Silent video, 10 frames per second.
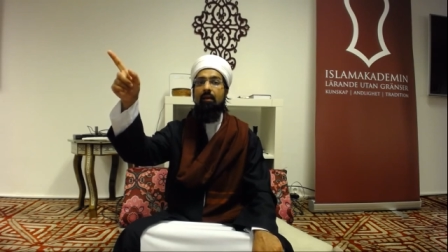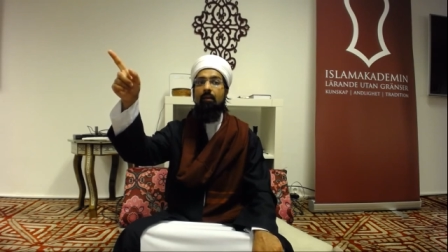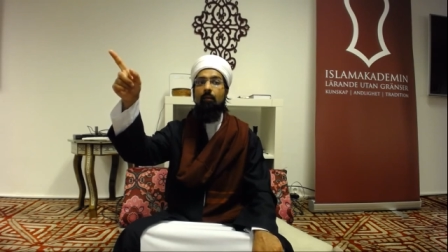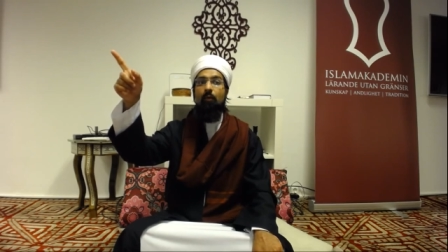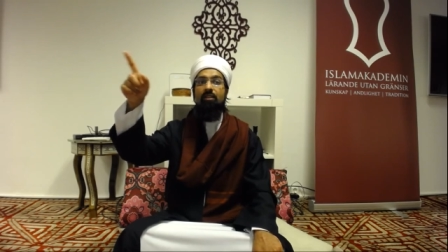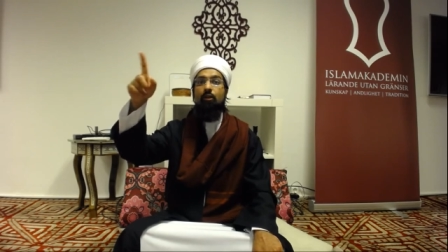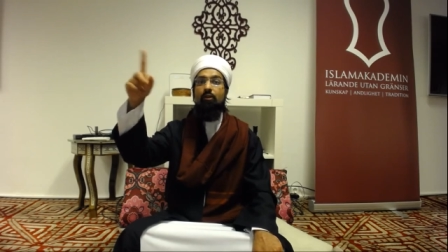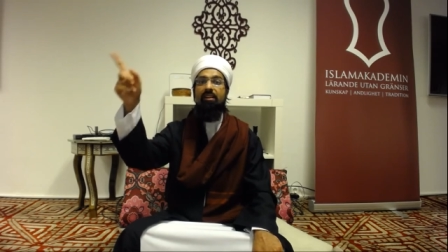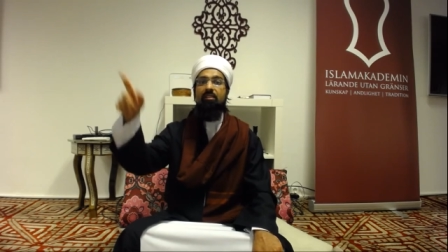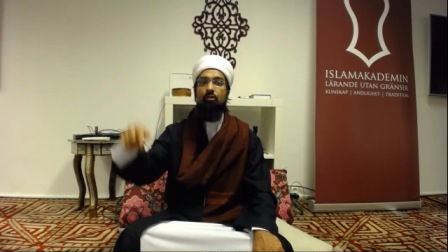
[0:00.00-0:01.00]
with the
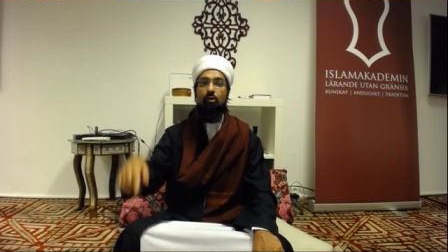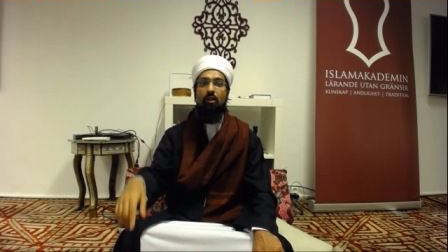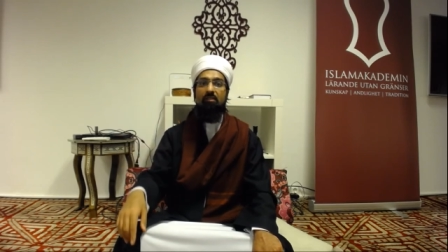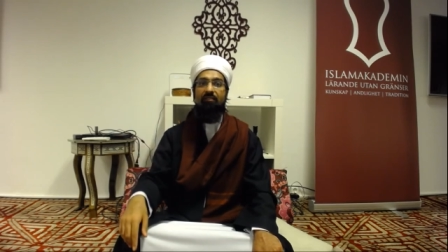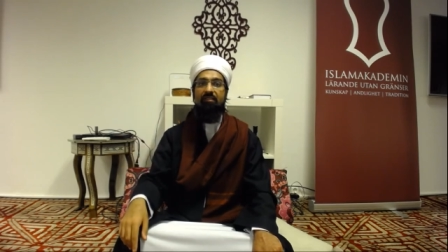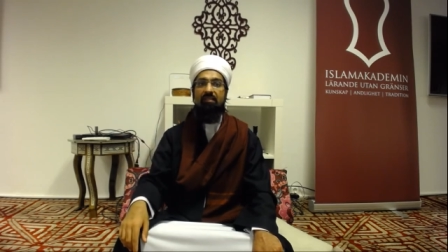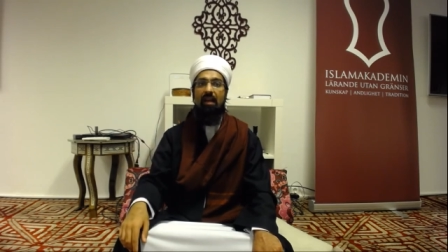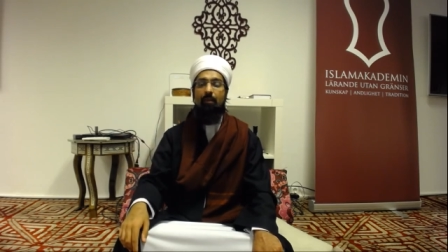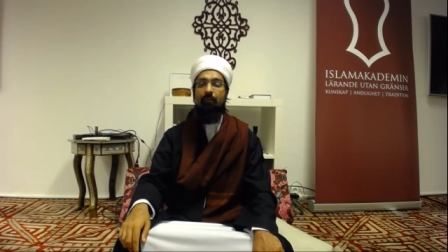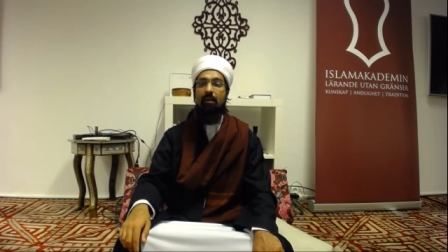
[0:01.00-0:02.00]
greatest scholars of
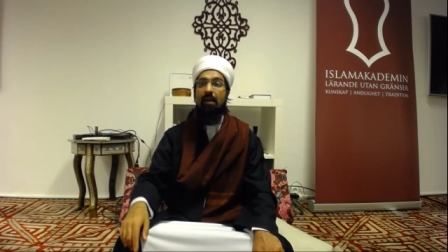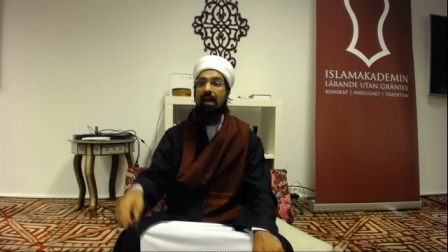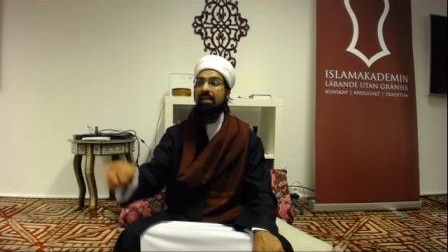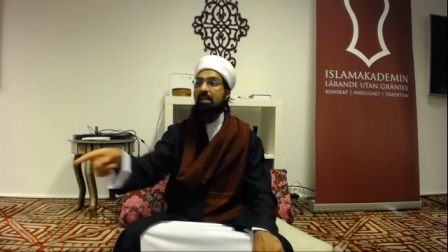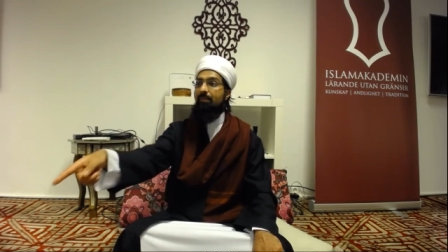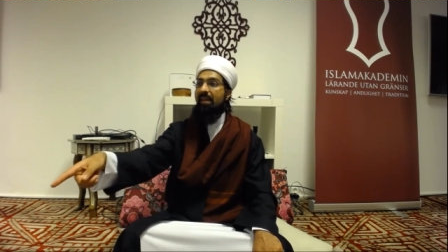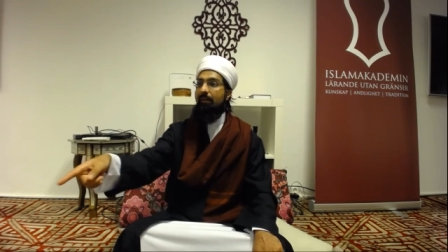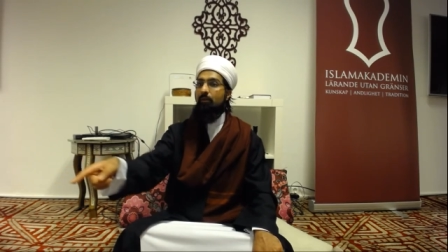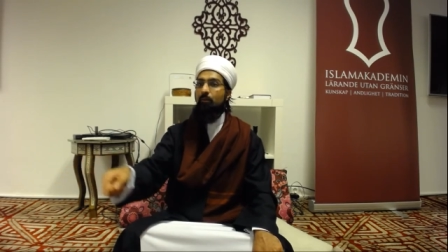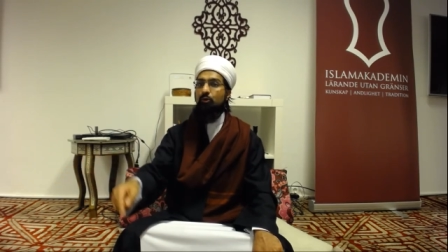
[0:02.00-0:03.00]
Islam. And he became
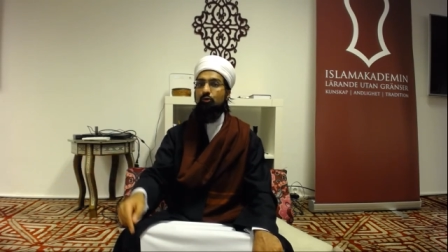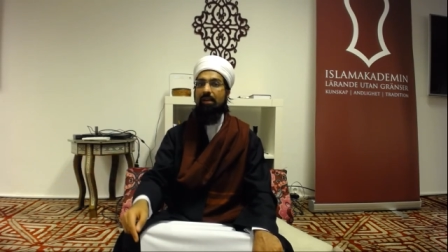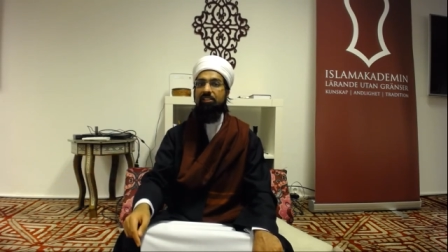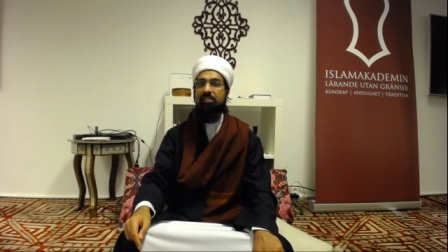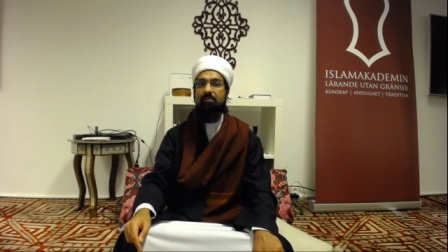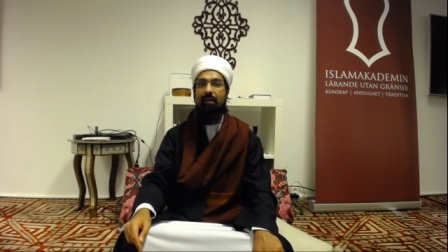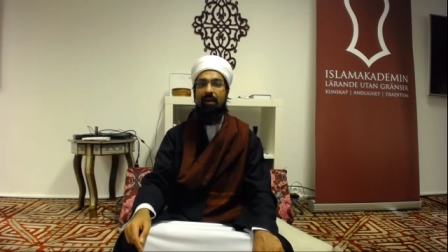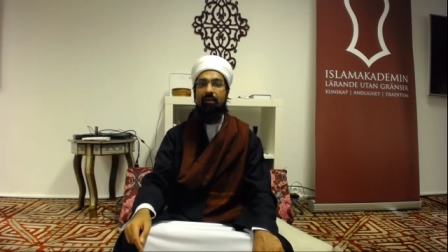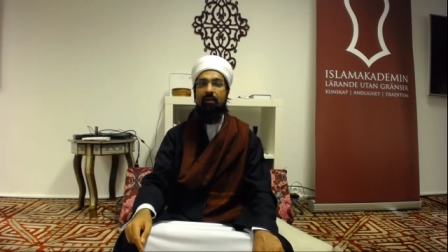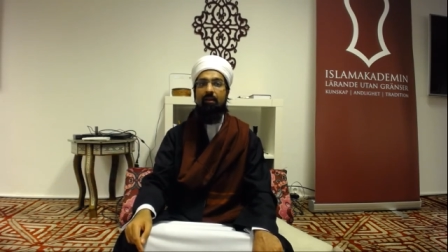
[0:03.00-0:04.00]
the most righteous
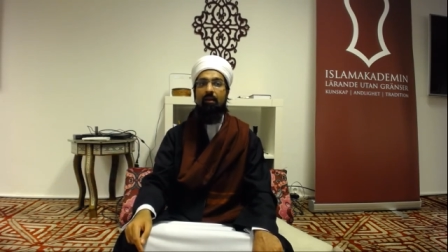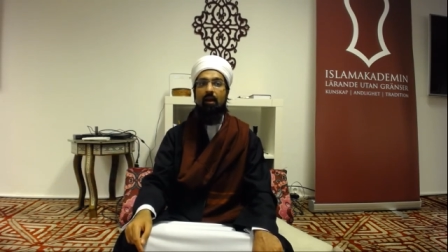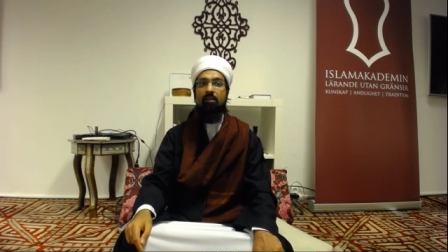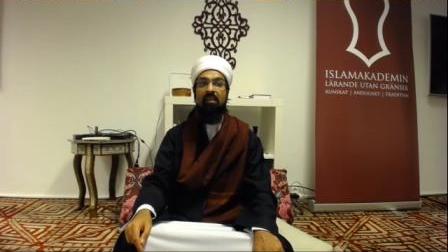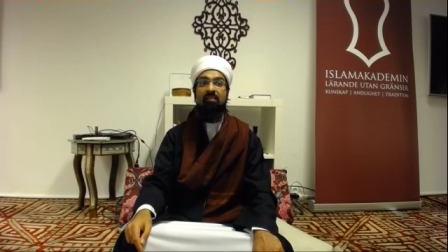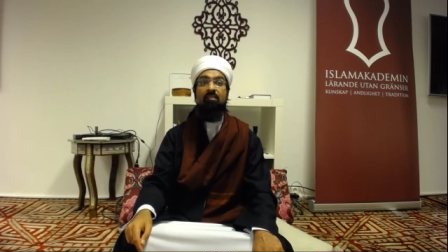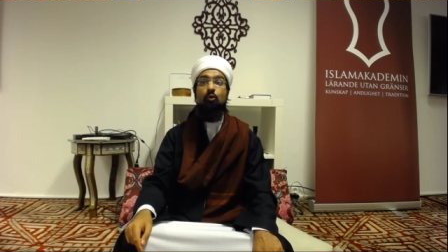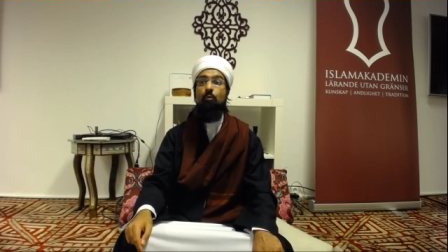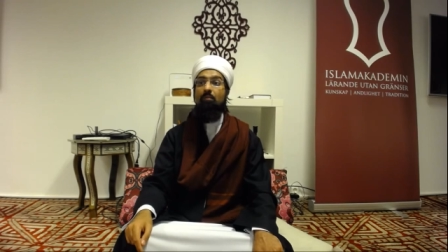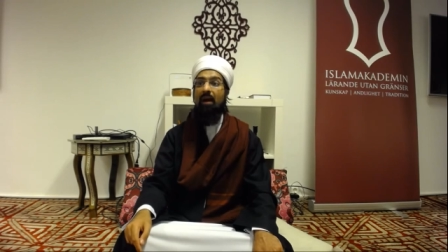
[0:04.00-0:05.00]
man that this
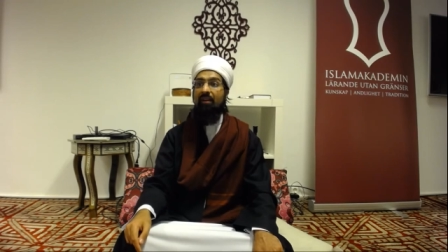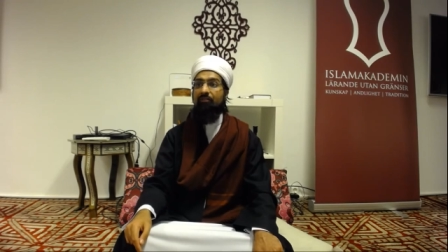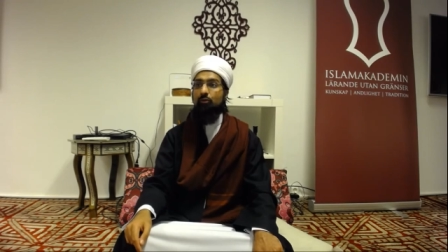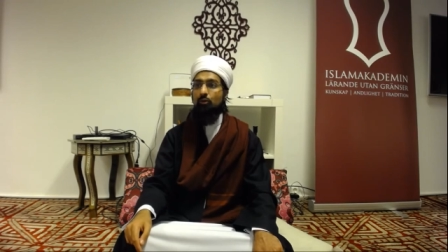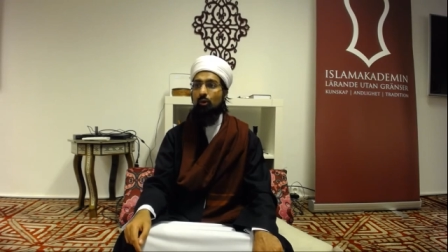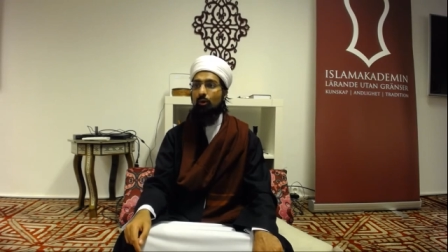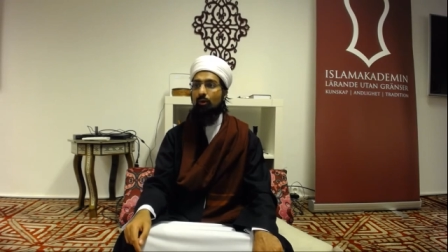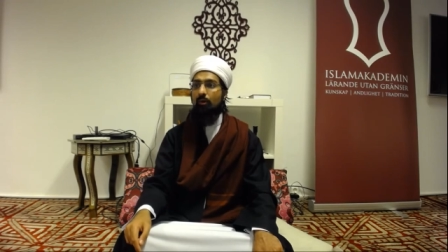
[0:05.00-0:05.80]
ummah ever saw.